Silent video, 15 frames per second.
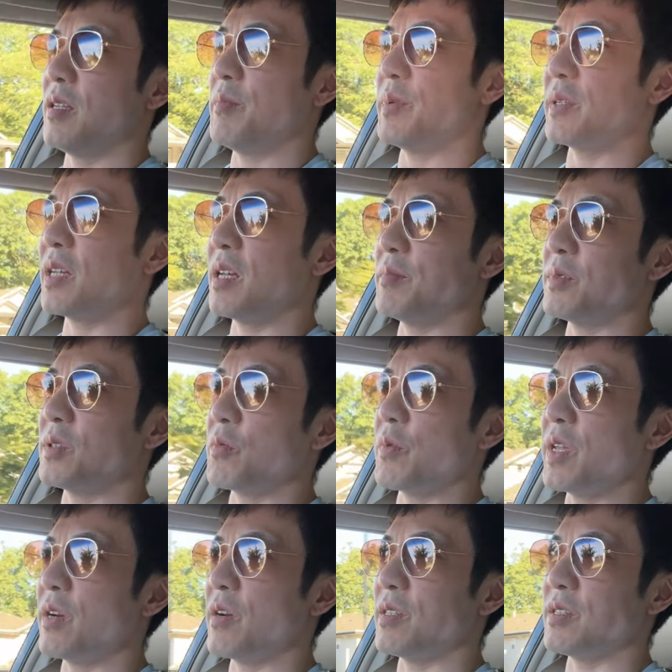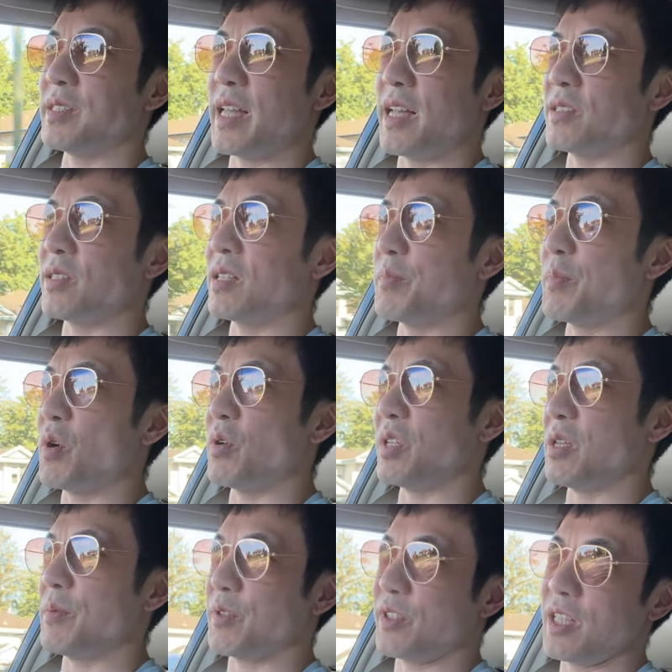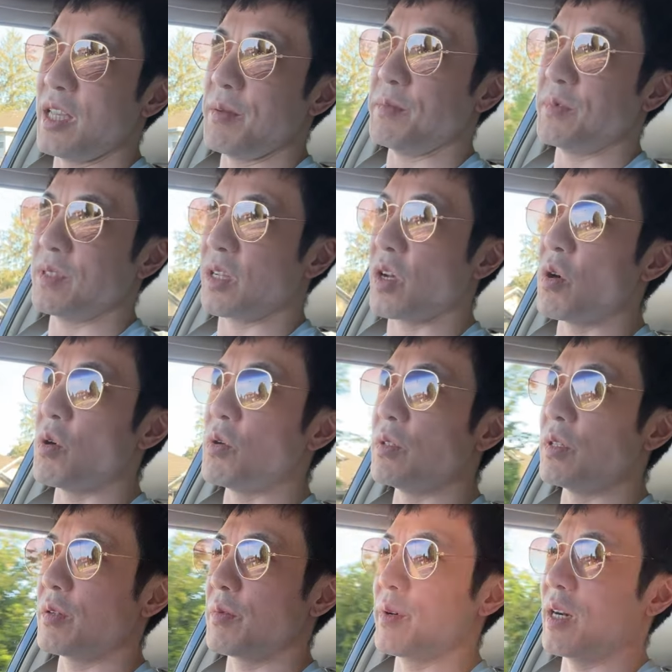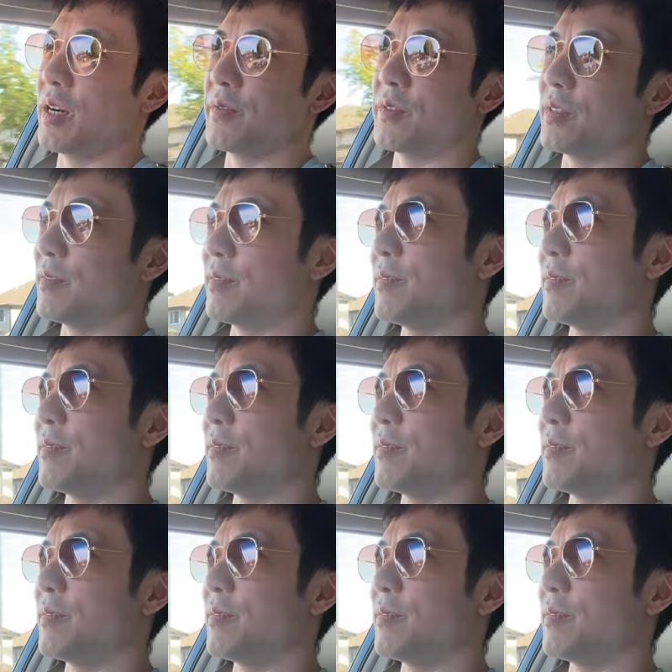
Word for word: becomes the winner and stands on the podium, claims the gold or whatever